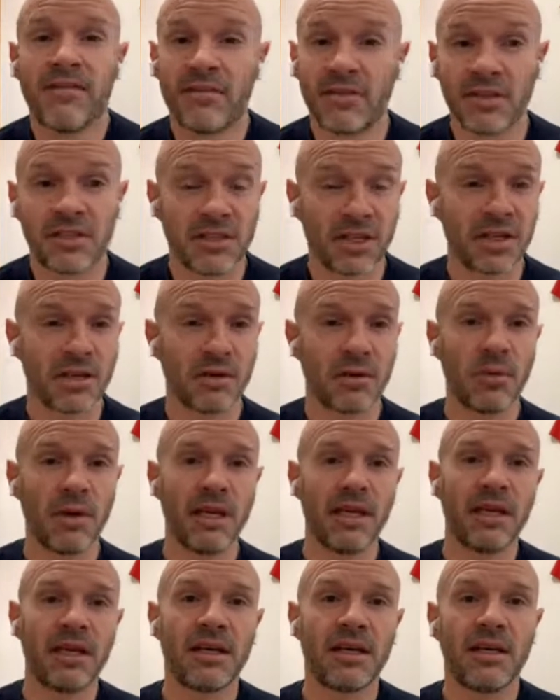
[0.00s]
every single
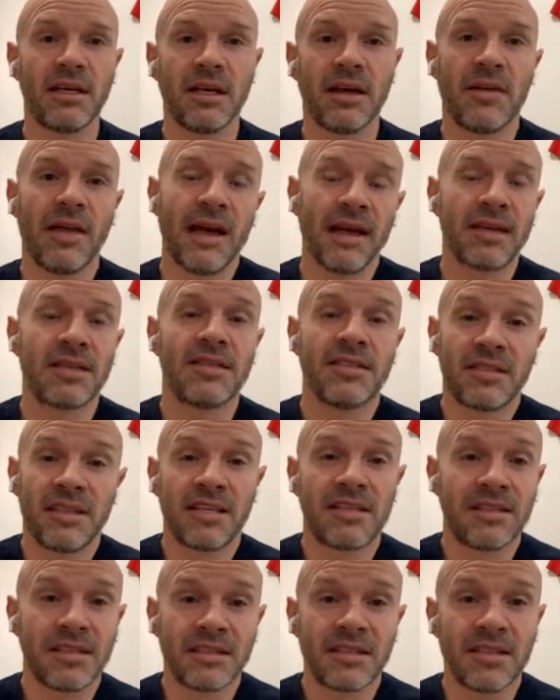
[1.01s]
week. You know, that
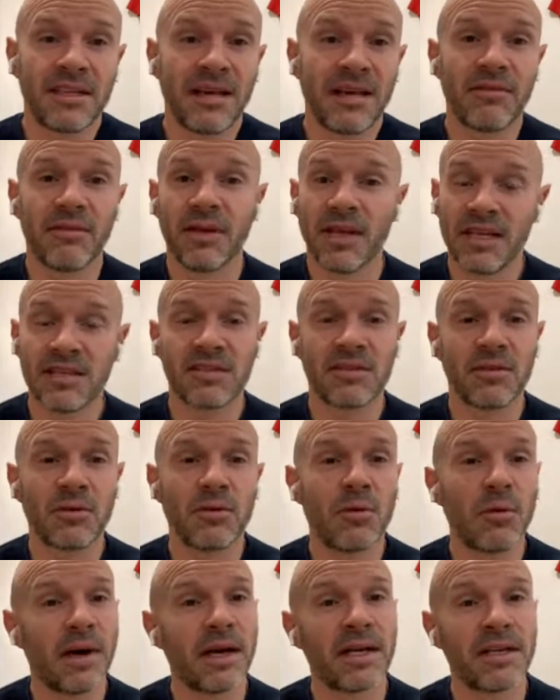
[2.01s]
consistency level isn't
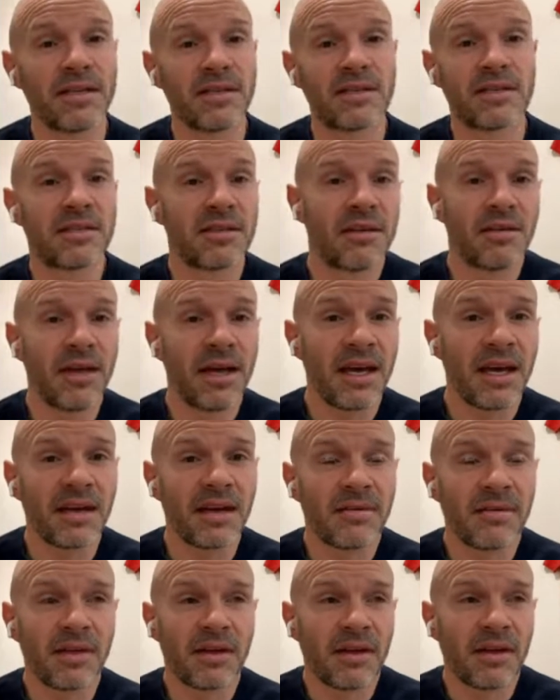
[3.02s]
always
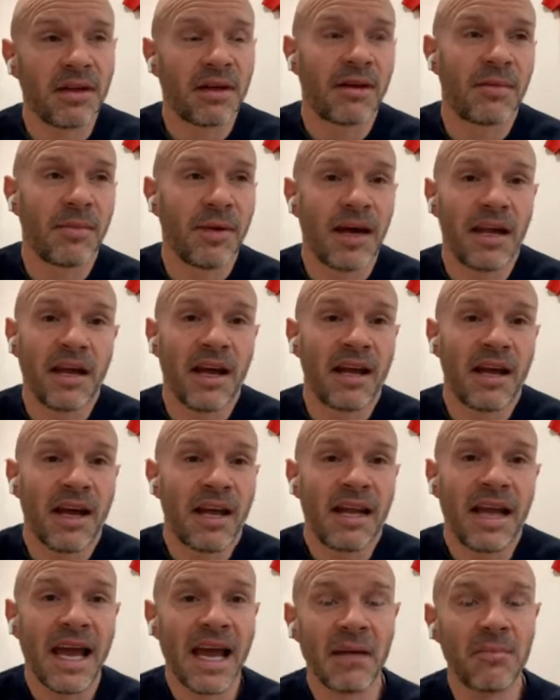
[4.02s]
there. And
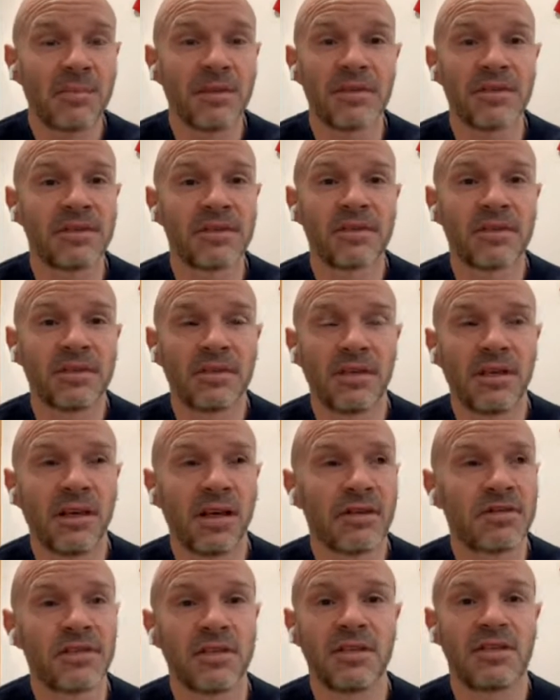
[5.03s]
it happens, you
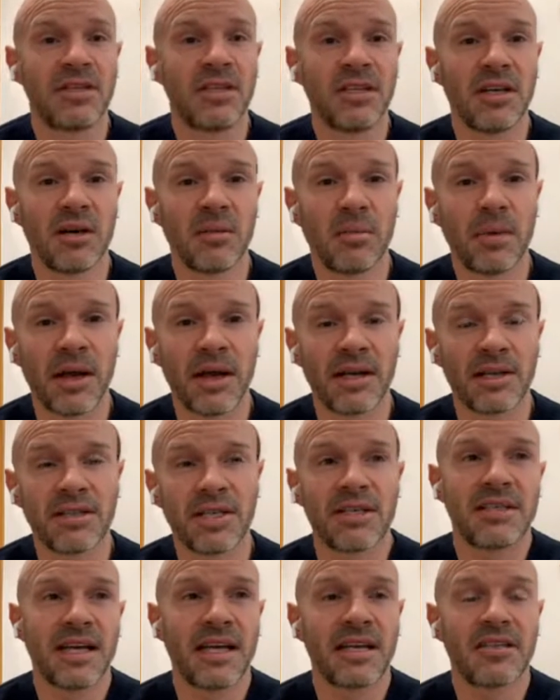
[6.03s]
know, to young
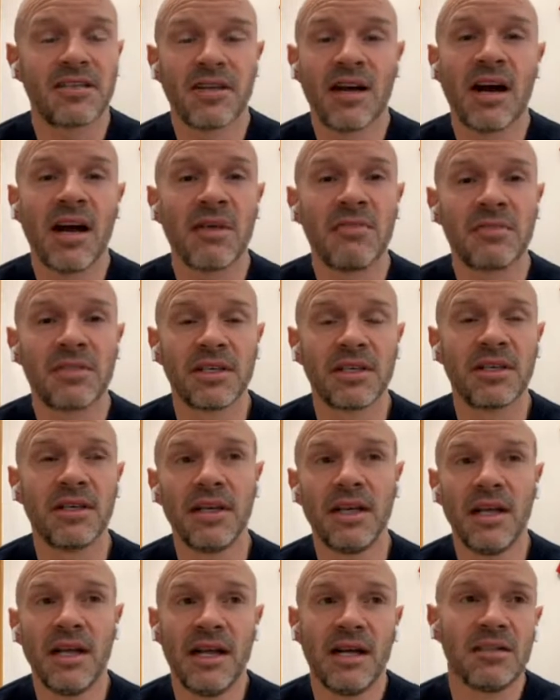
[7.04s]
players. It takes time
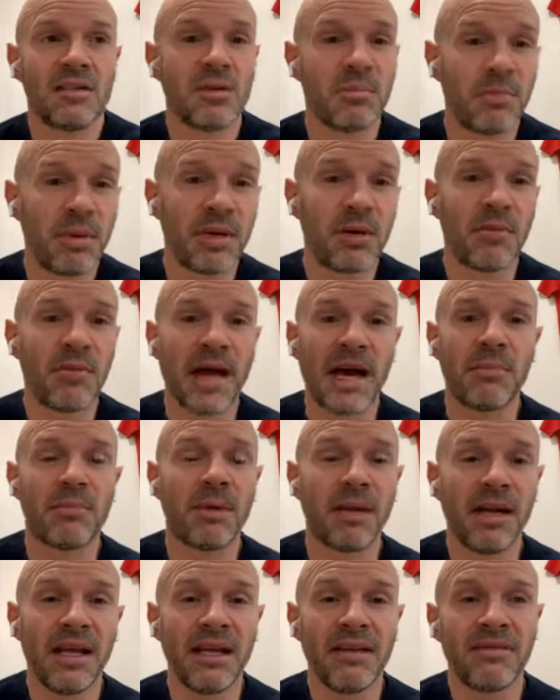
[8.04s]
to build that
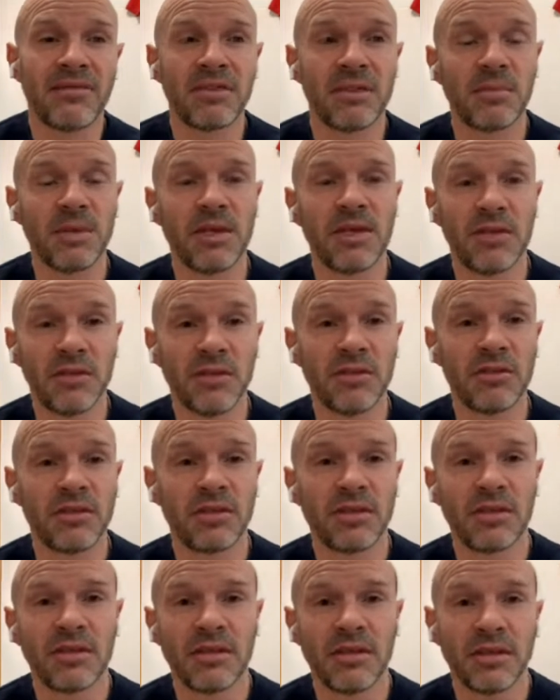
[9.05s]
belief to be
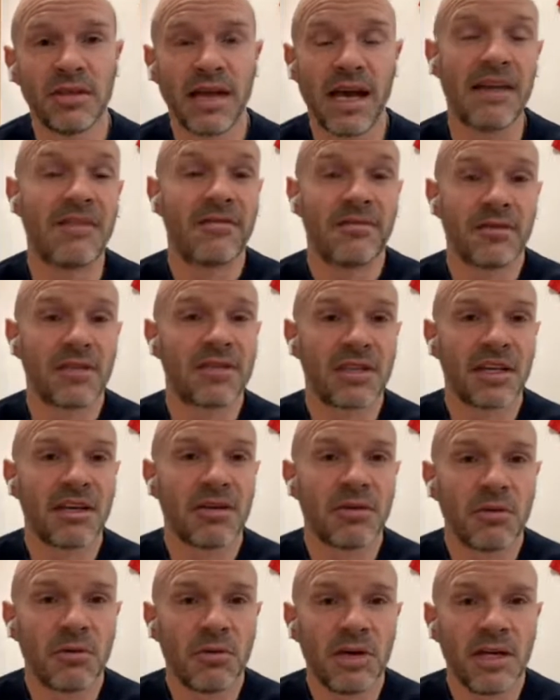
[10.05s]
good every
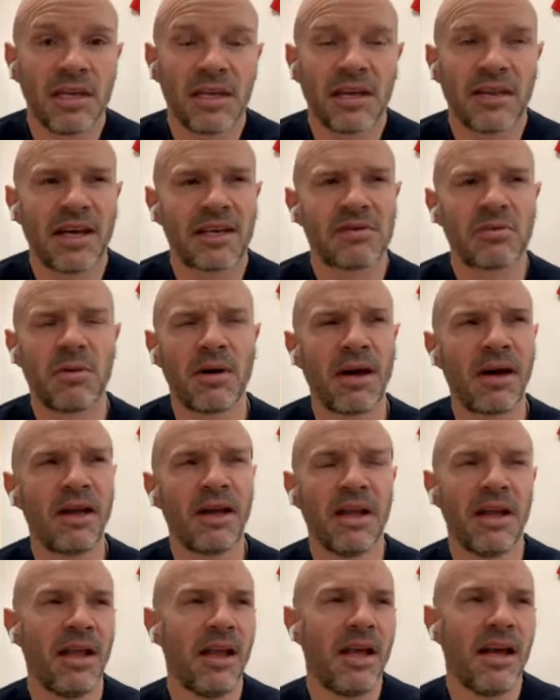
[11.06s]
single week. And that's why,
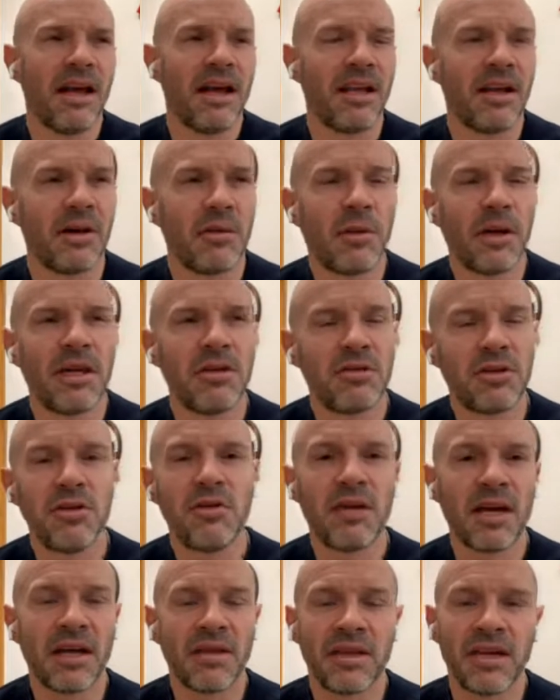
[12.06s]
you know, you do
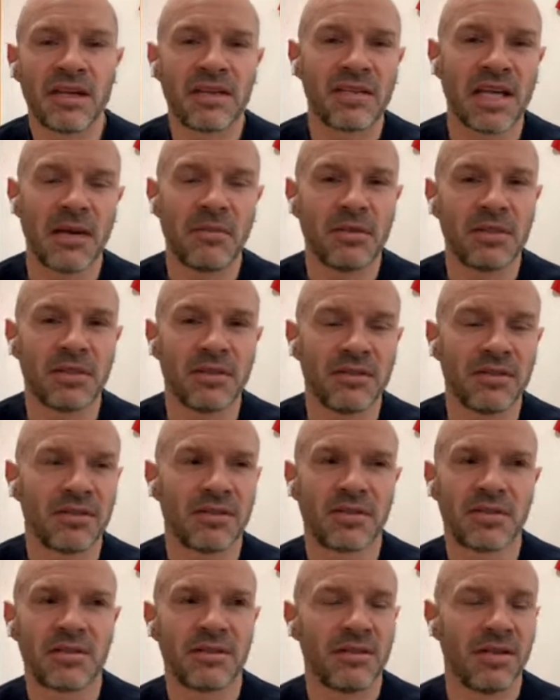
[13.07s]
get the
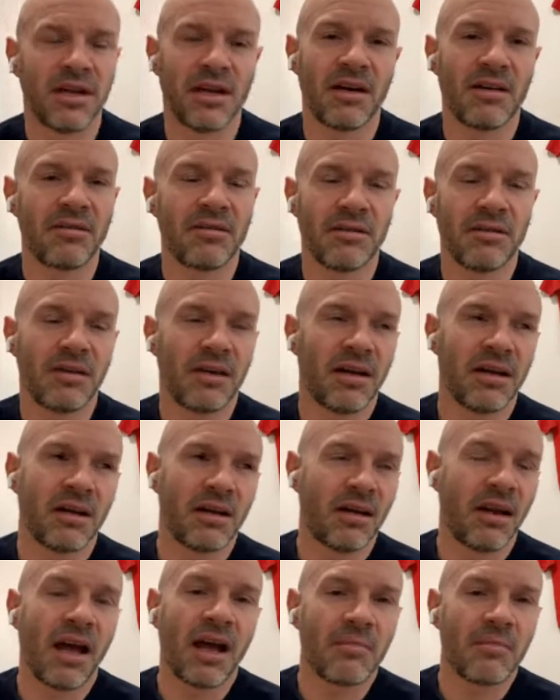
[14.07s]
exceptions, you know,
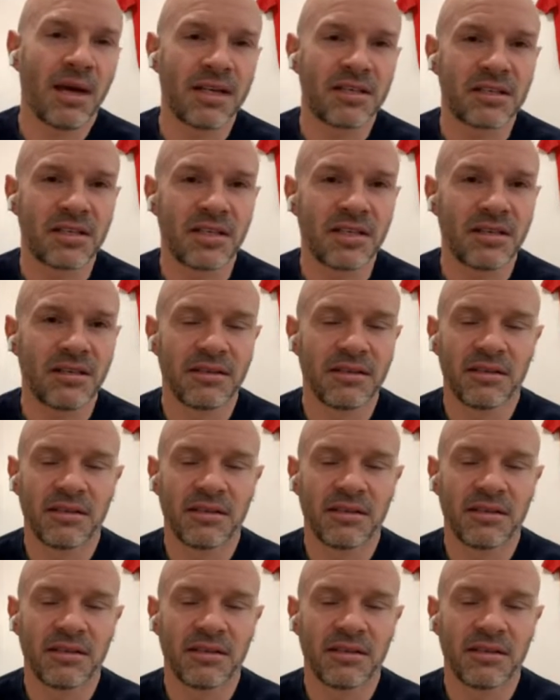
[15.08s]
like Messi.